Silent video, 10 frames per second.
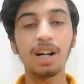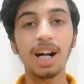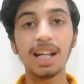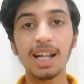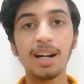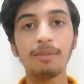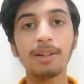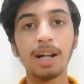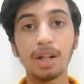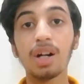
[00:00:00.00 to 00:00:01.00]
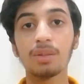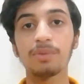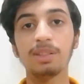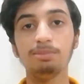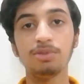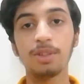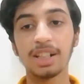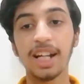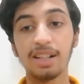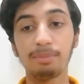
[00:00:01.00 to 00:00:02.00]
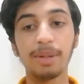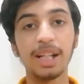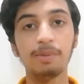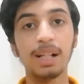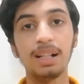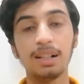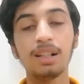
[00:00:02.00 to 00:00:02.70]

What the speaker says: I have a lot of tips for getting paid well.